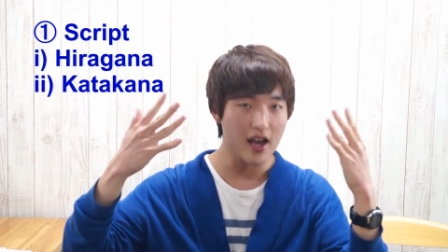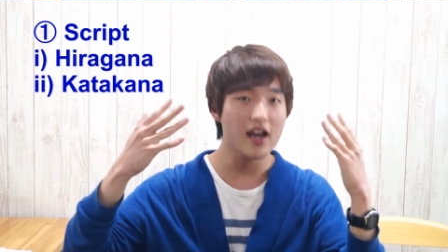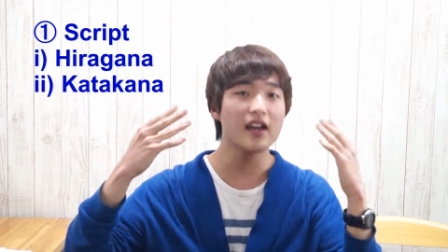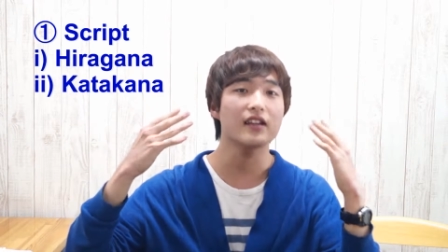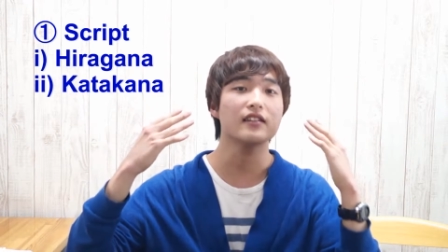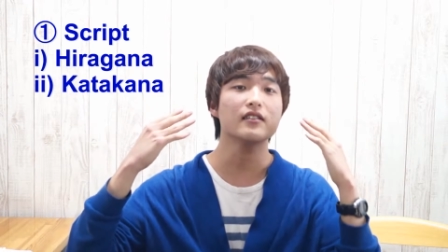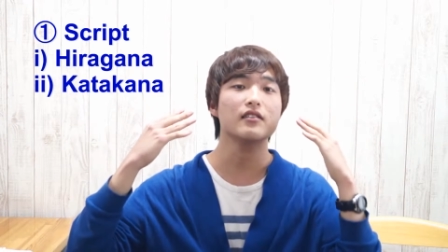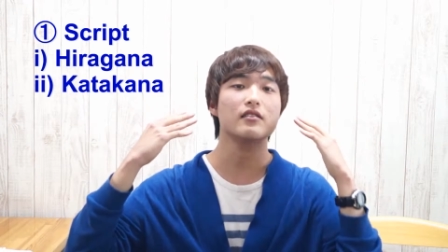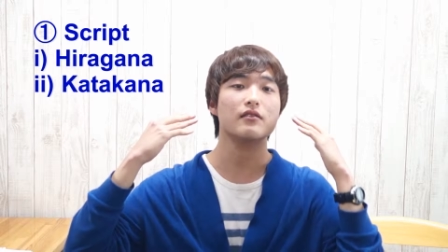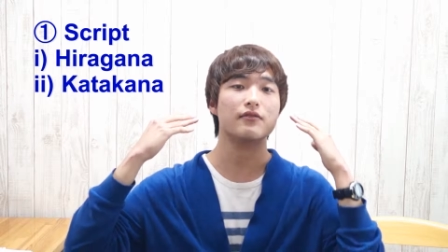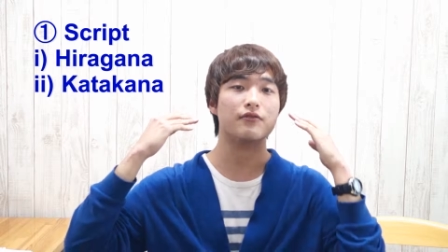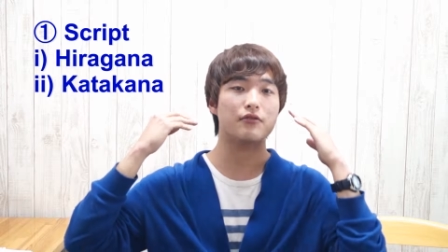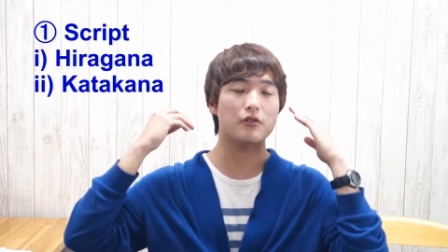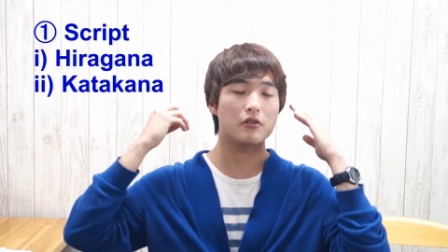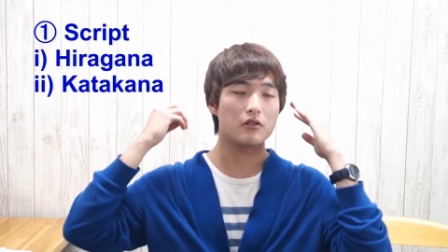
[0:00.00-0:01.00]
and
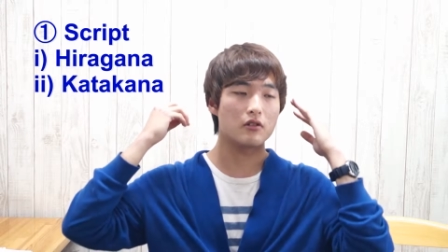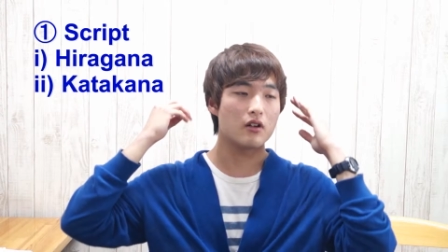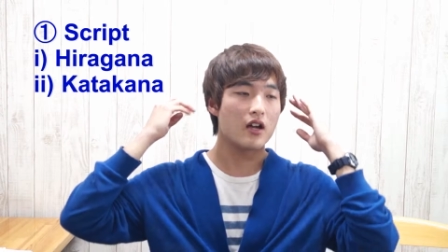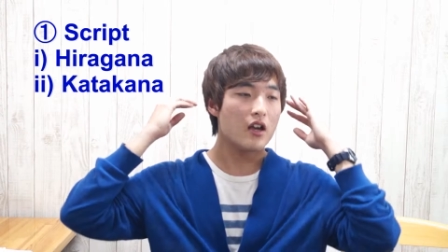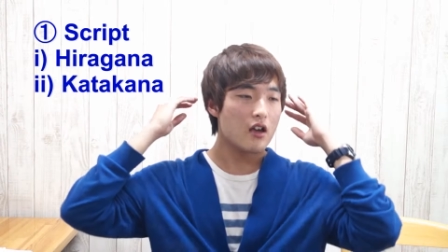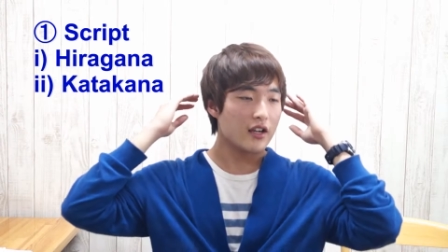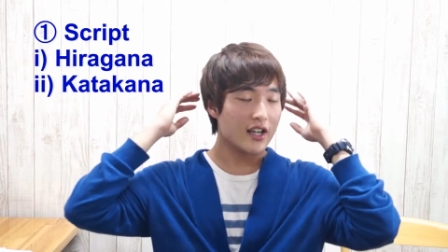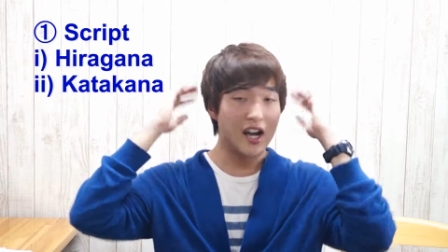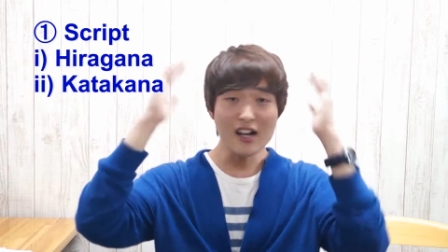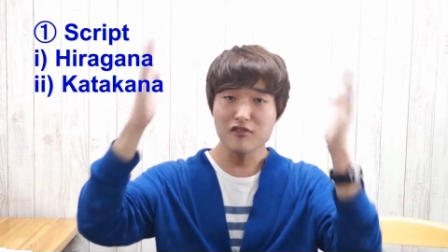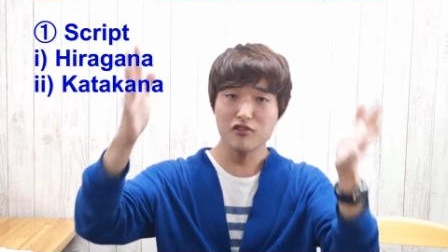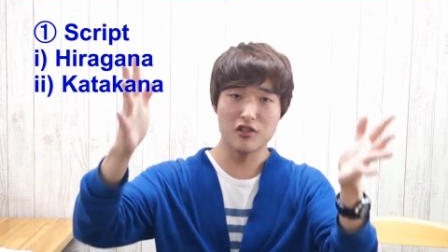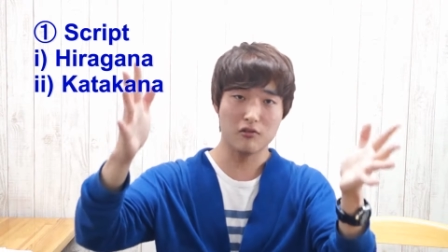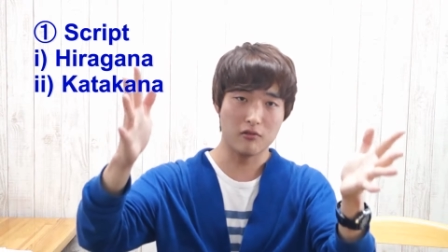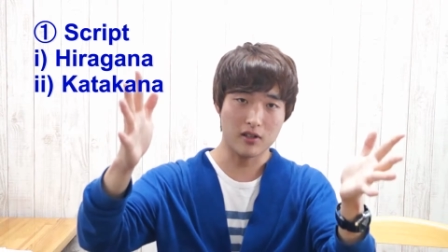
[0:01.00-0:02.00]
for
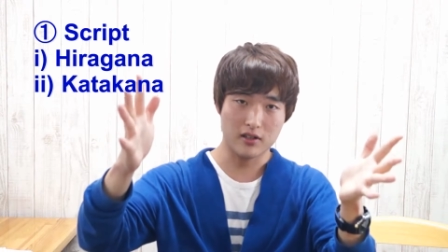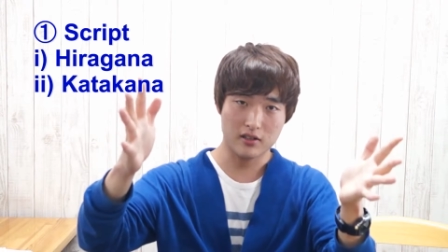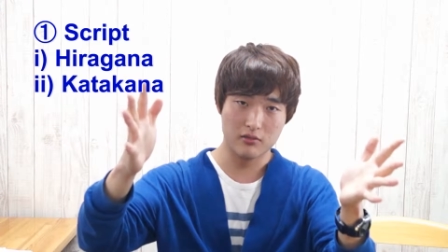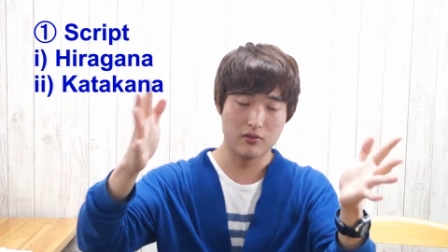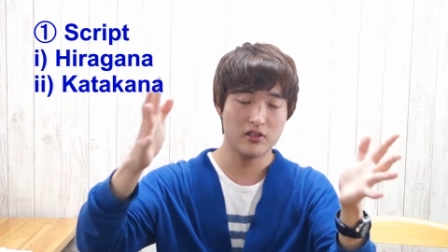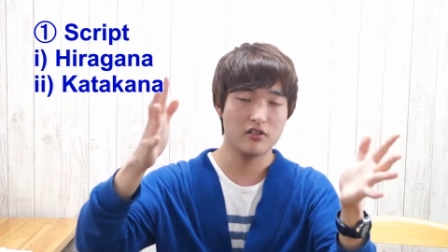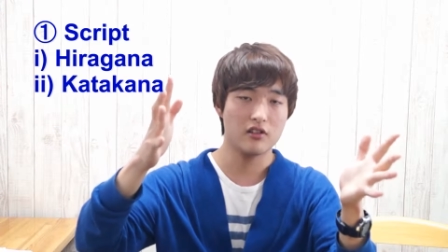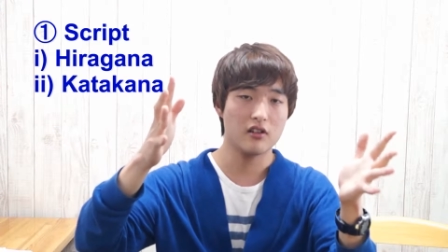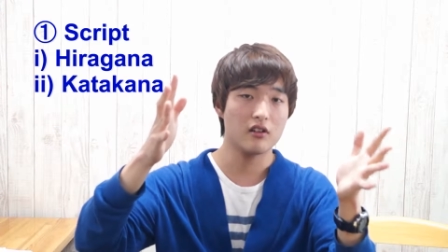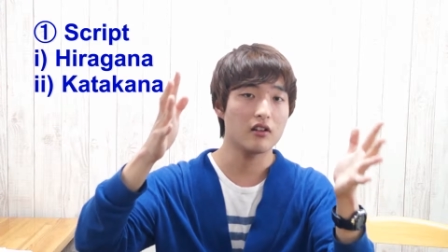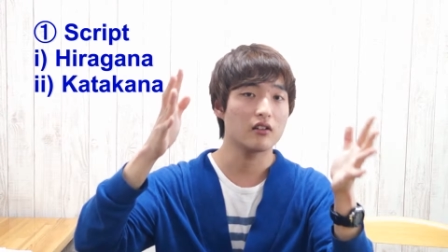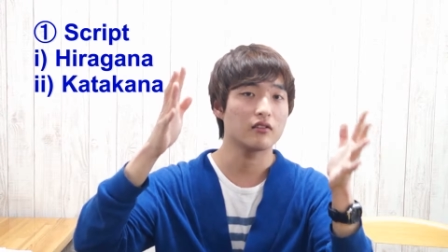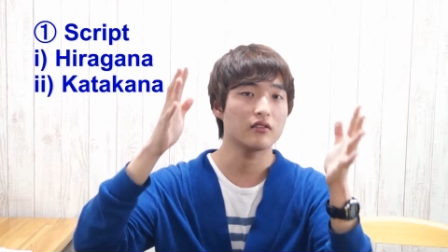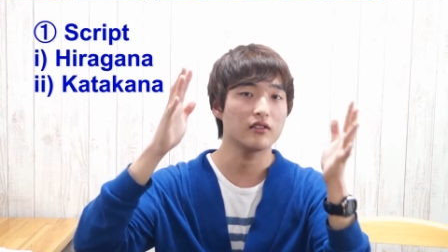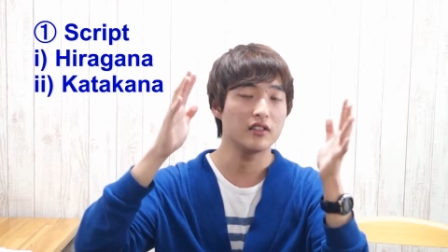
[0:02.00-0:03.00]
kanji words which
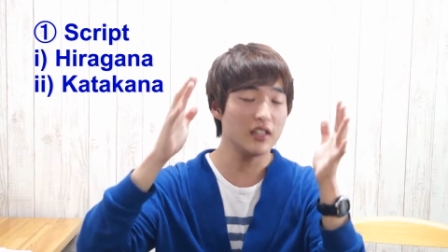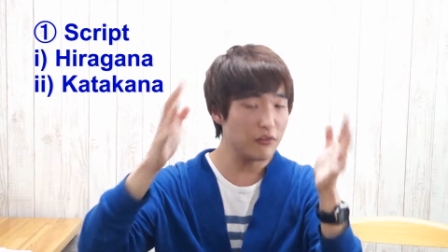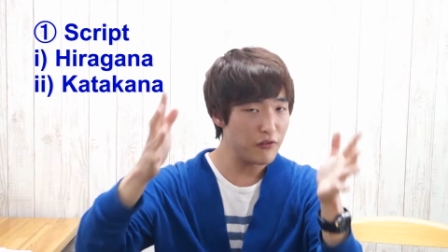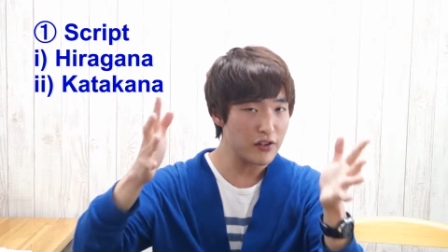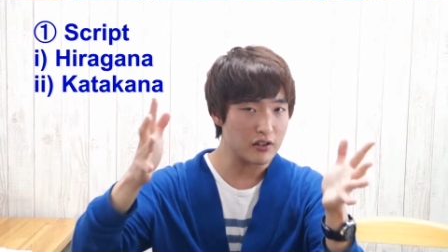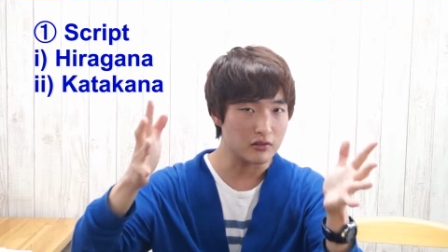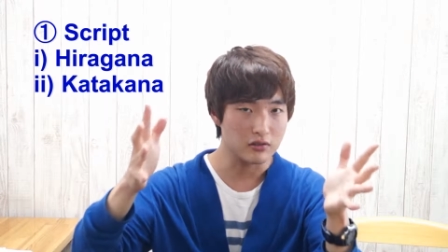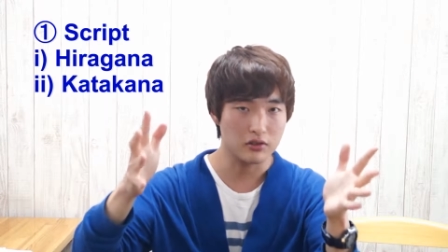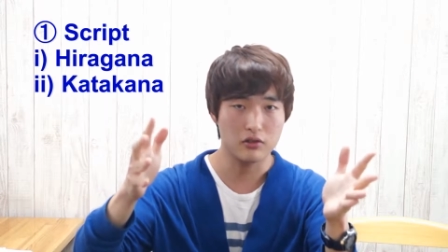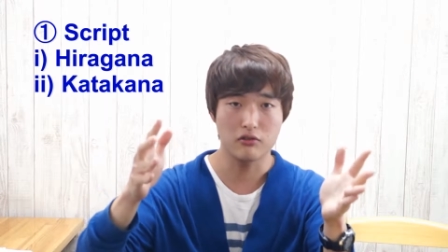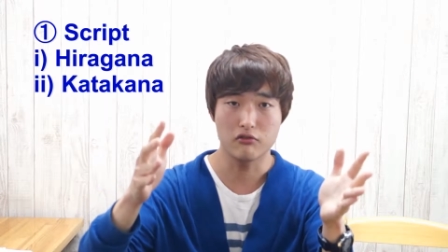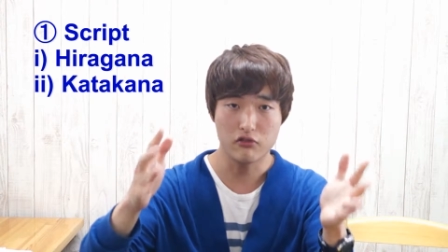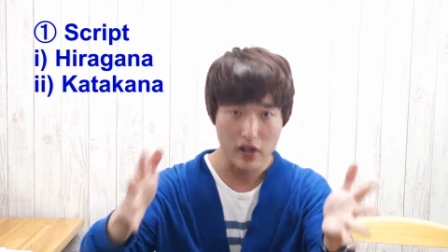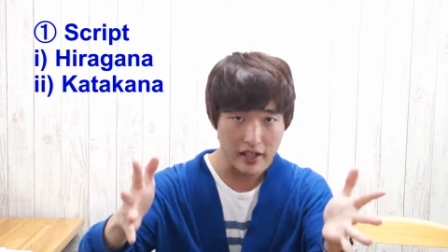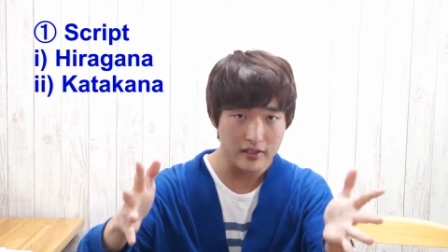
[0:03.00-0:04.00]
are difficult
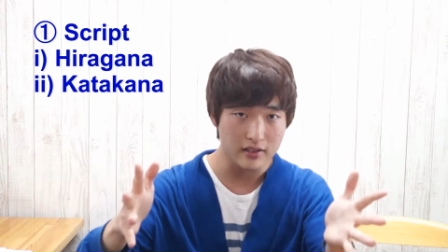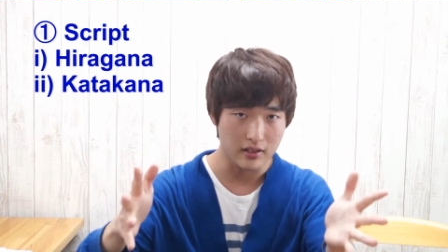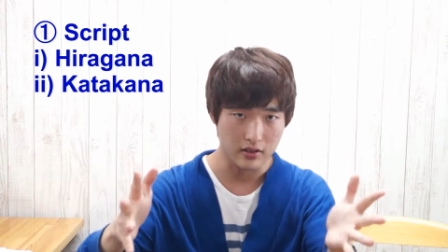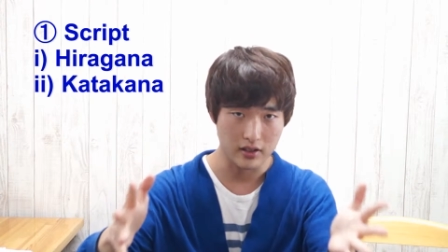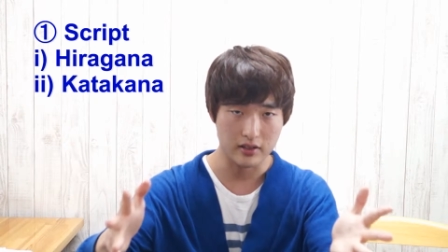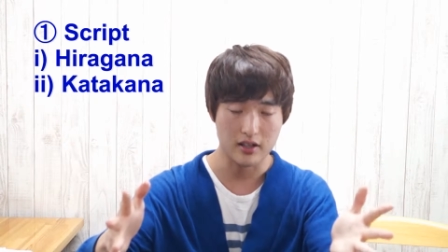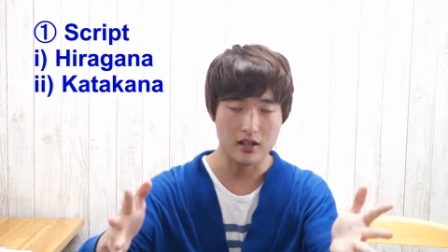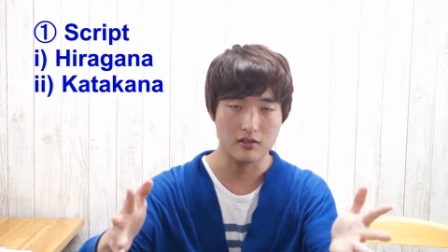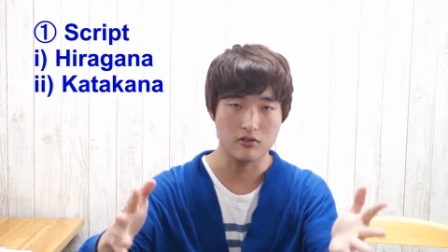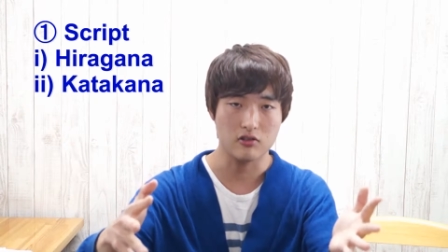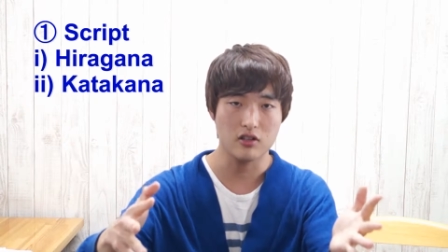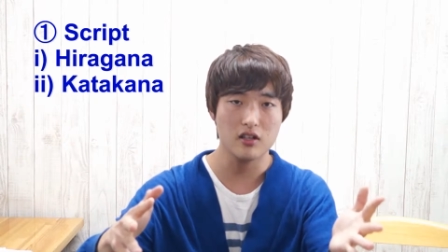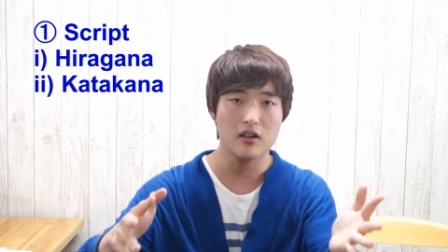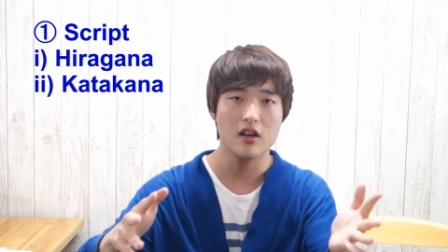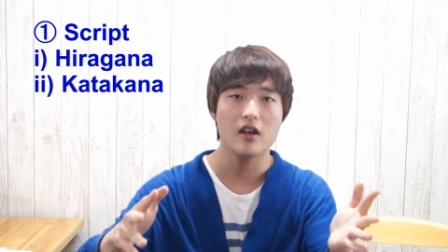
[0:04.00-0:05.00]
to write in
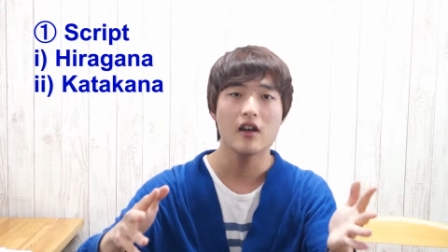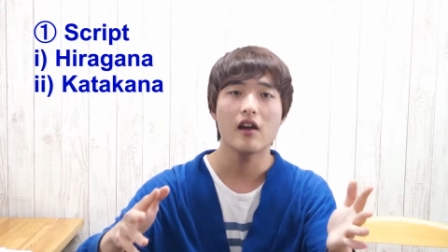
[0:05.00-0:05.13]
kanji.